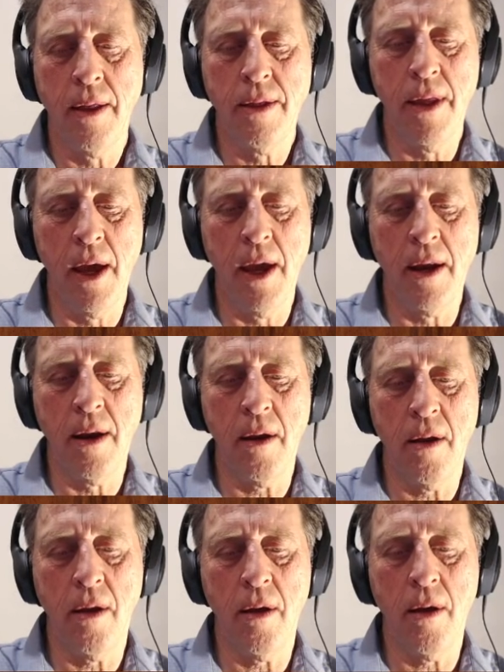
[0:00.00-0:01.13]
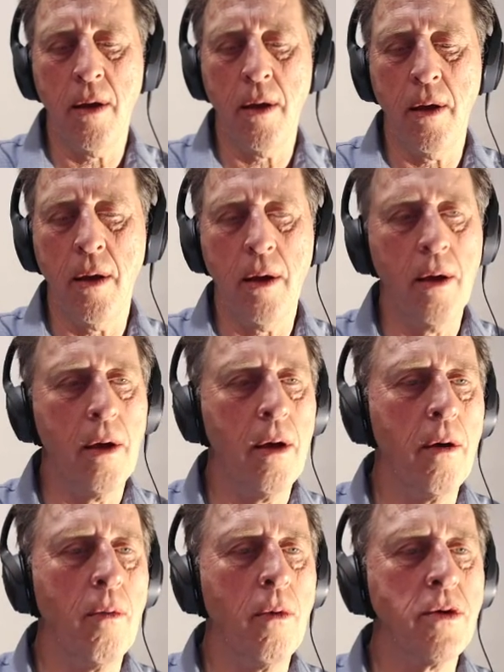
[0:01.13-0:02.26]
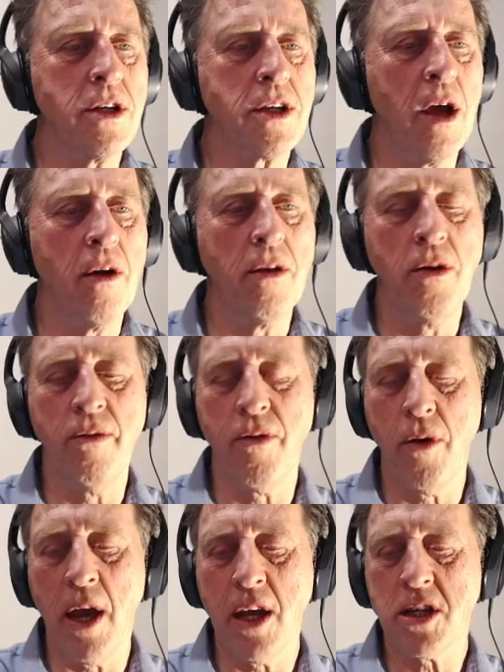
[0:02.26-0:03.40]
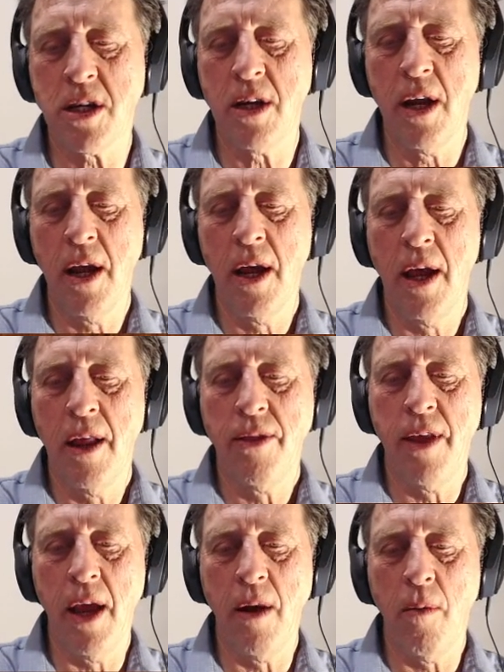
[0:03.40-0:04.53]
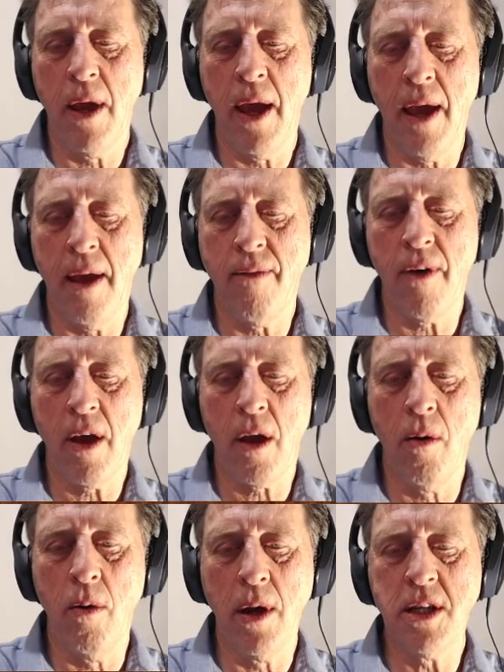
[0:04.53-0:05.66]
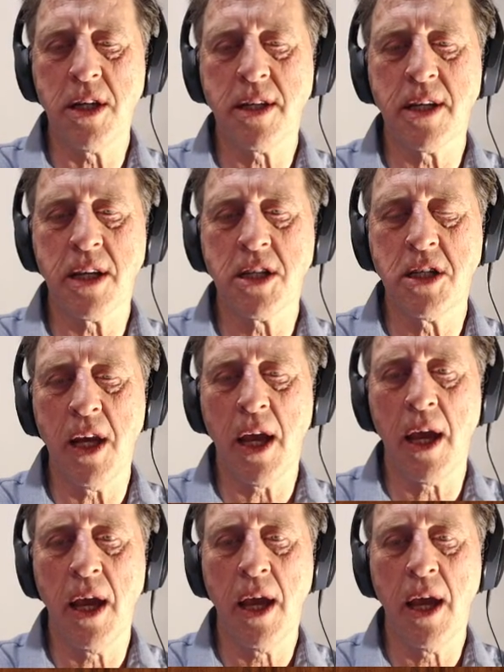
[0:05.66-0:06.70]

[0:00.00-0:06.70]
then we'll just go a new variation. Then we have Queen g6 check,